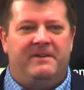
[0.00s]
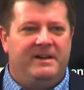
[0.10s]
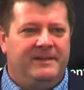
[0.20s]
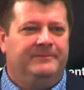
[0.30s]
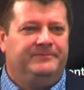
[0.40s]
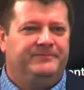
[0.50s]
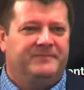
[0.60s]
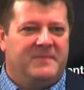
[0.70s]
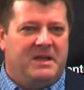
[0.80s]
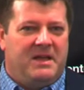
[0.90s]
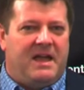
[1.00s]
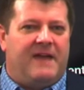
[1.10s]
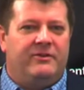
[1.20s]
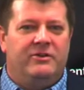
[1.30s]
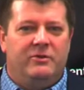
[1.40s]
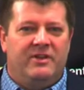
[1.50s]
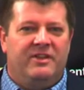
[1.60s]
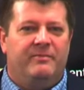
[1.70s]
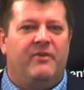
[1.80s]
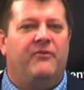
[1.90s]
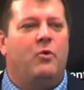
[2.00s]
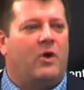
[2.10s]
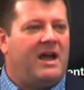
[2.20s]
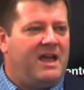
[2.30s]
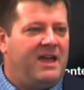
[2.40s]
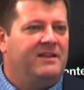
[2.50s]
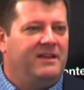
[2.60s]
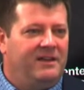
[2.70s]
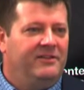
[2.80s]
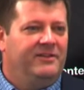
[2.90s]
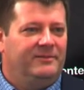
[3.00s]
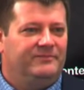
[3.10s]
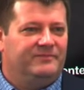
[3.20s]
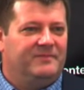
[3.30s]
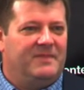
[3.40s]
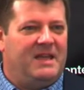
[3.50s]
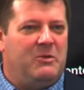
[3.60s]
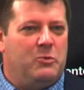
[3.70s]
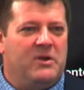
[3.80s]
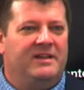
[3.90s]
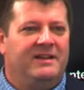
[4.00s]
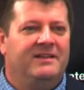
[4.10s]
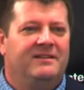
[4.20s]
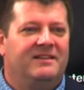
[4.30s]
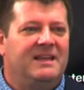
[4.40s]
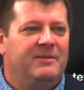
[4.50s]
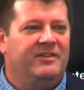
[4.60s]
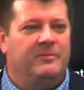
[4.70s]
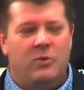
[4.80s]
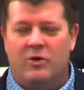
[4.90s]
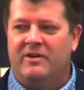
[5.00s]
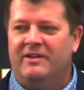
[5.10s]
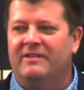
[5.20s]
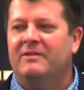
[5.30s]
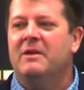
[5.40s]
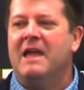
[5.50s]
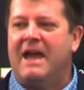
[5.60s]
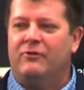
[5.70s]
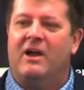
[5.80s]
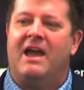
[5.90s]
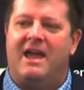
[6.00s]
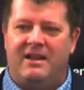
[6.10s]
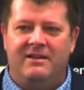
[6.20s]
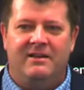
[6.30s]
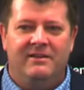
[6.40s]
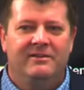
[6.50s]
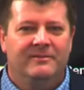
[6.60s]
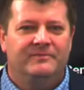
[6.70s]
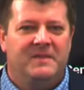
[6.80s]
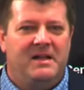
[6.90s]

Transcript: funny, after doing this before I had kids, it really didn't seem as important as after I had kids.